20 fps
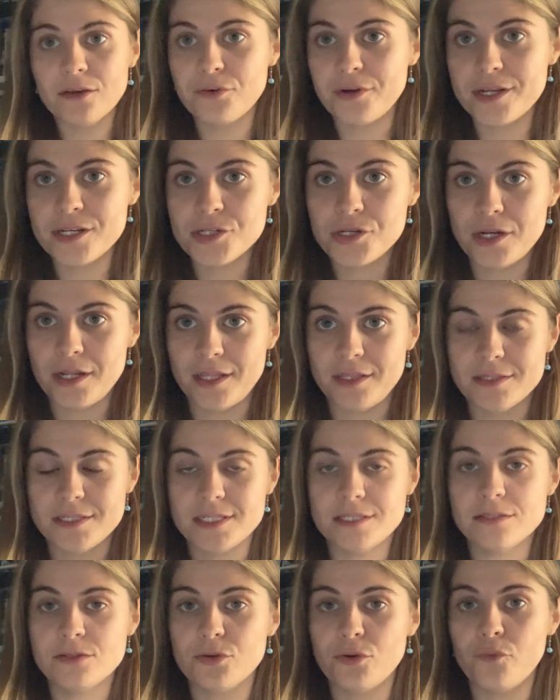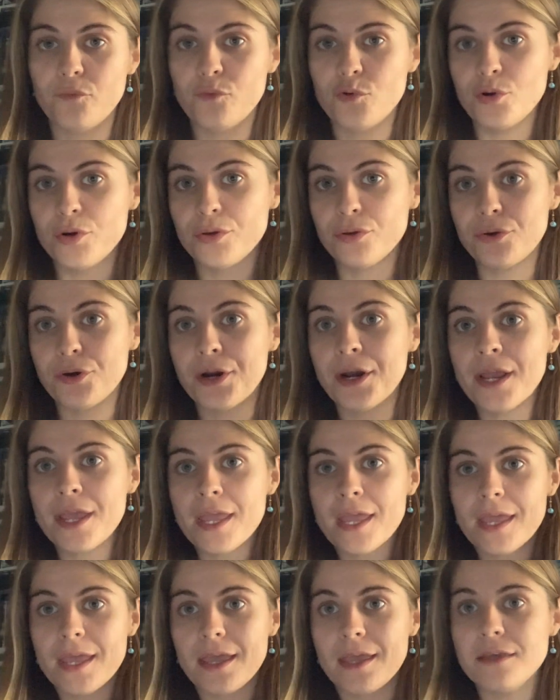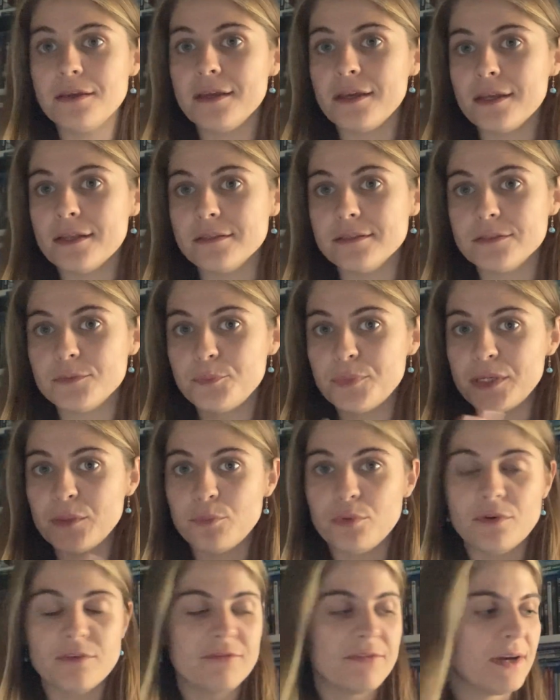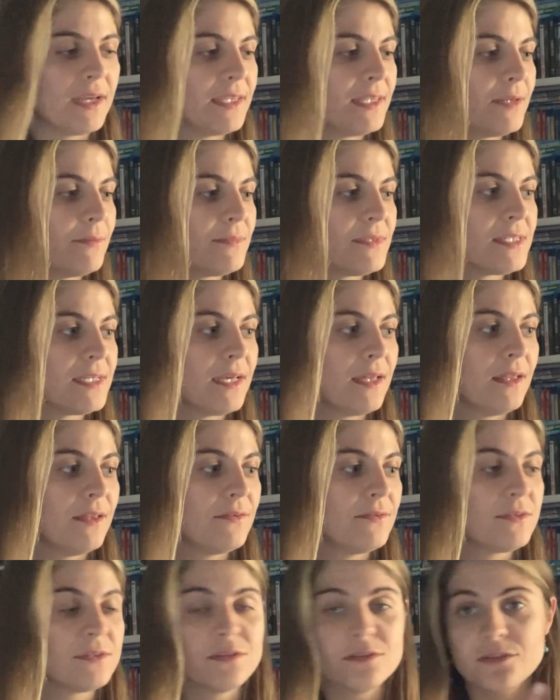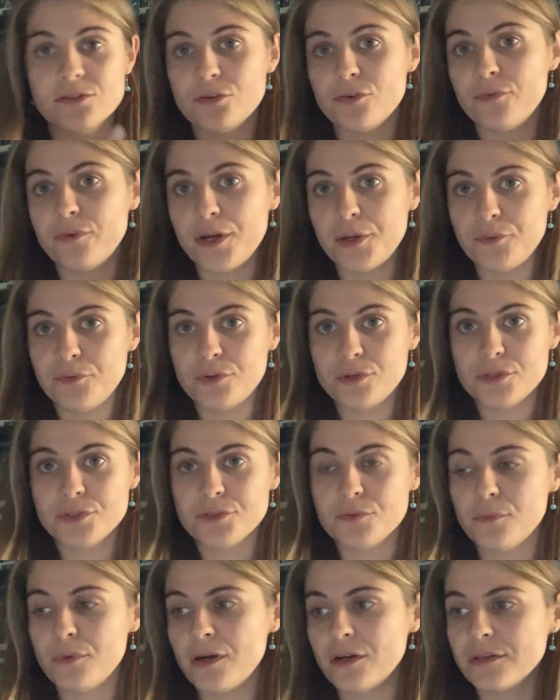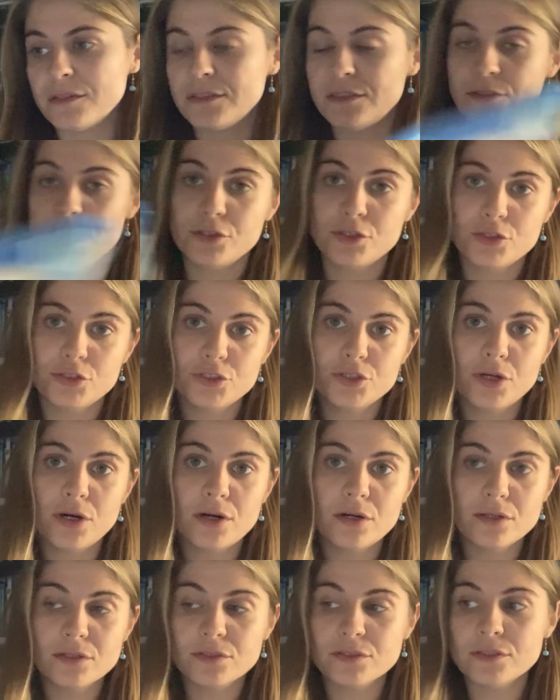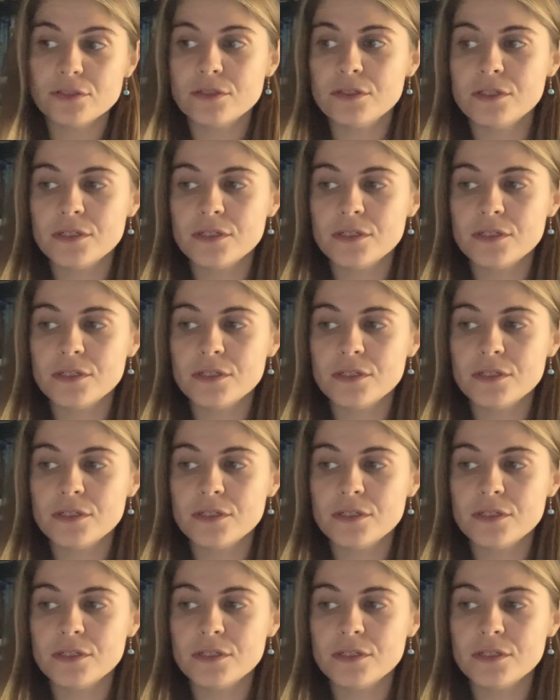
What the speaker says: crash lands into the water and people find themselves the survivors amongst sharks.